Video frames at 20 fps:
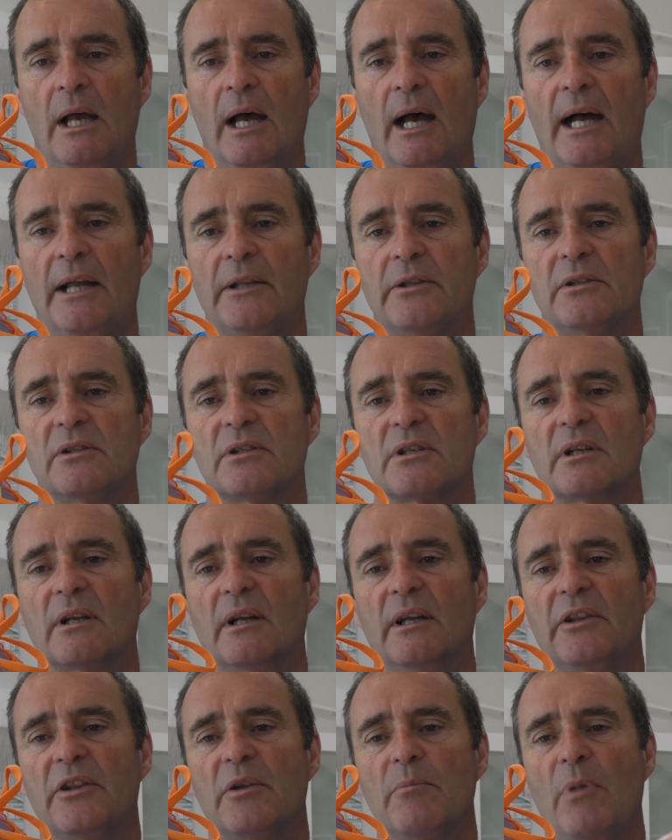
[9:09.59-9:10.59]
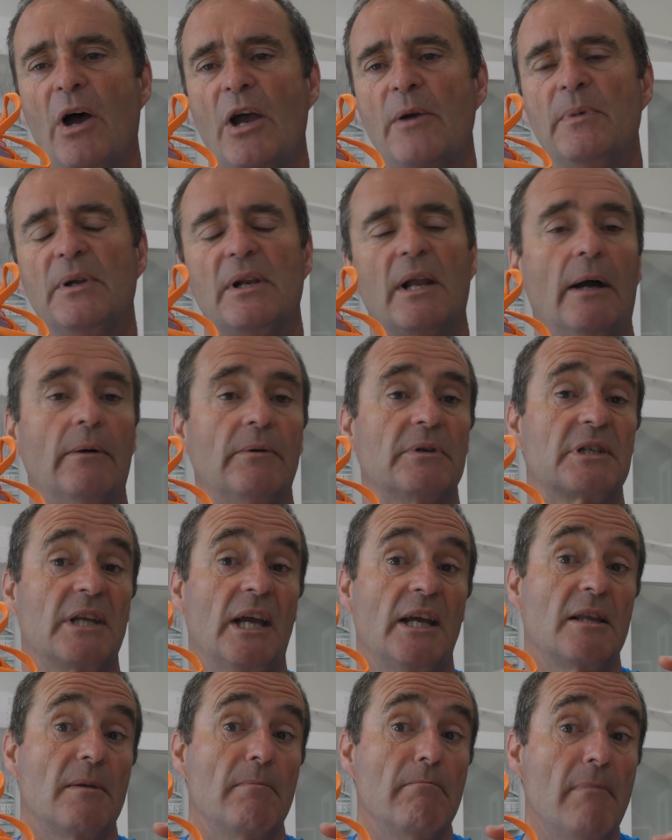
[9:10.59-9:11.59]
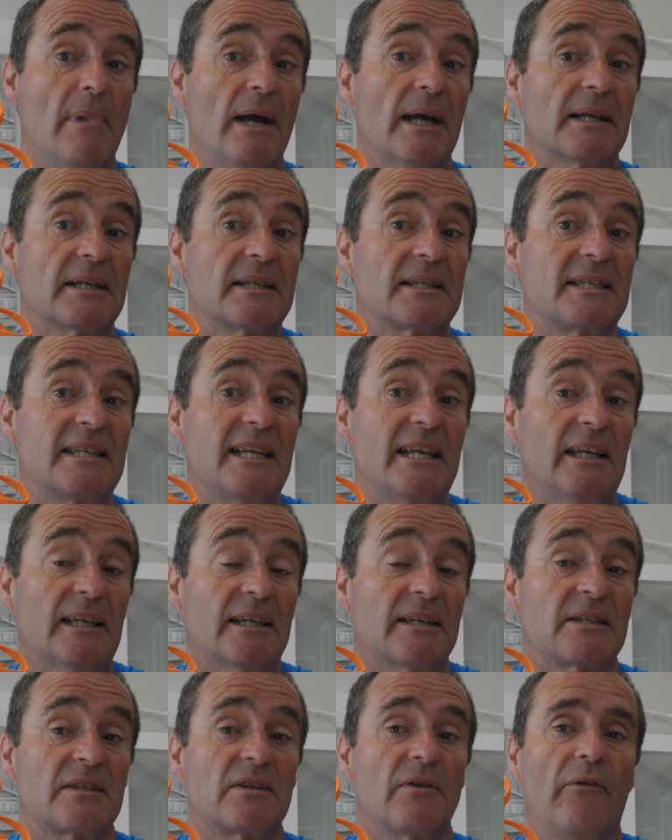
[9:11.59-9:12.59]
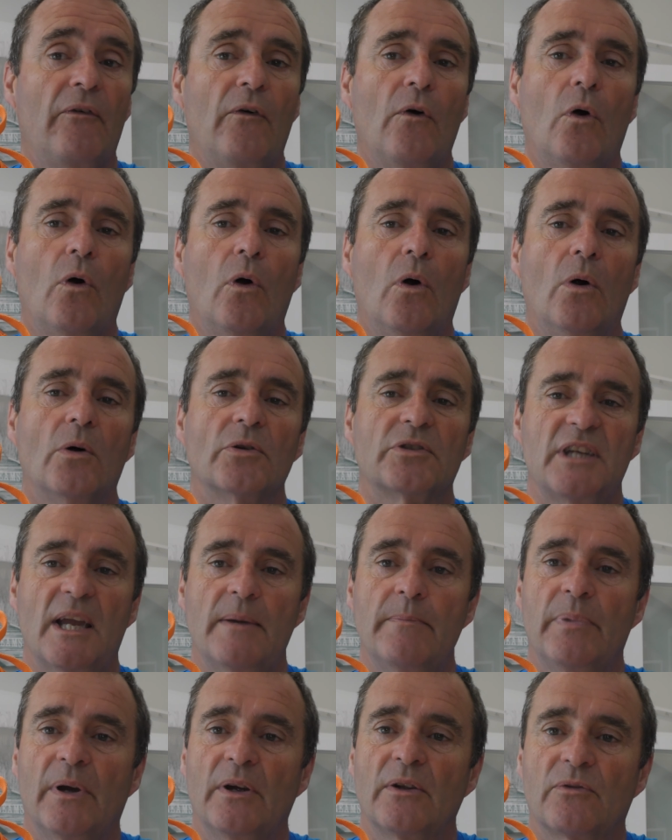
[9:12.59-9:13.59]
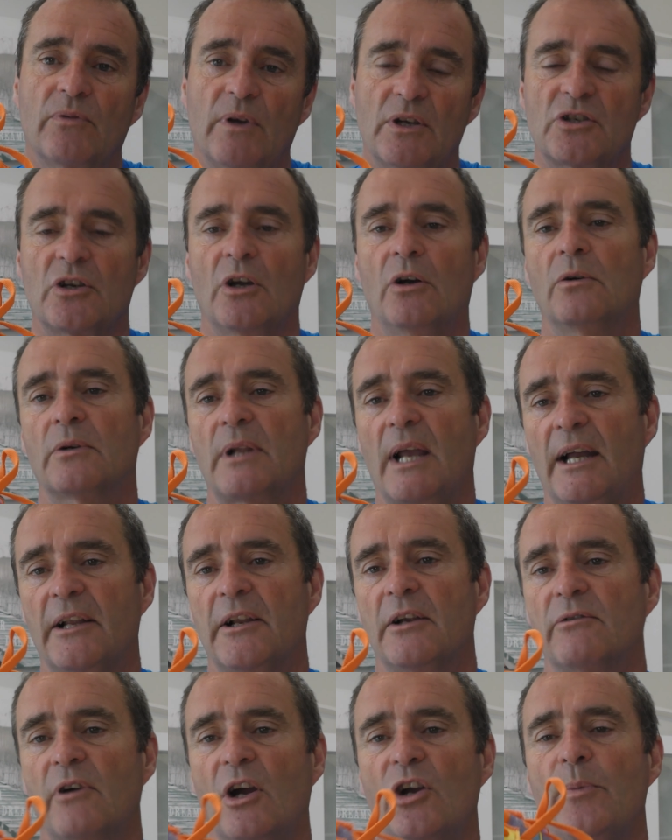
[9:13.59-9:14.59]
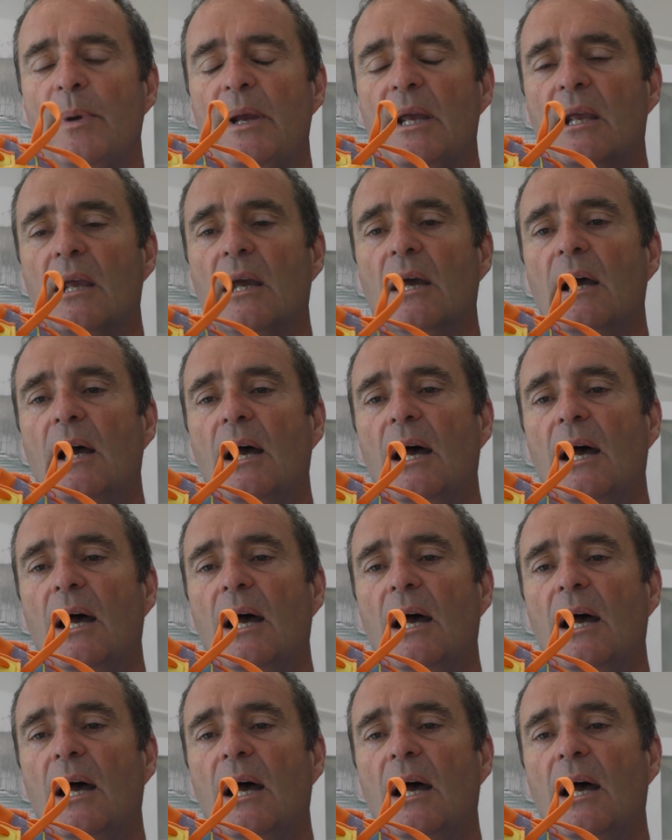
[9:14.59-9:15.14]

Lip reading: and at the moment I would say the Mach 6 for tempo, threshold, anaerobic,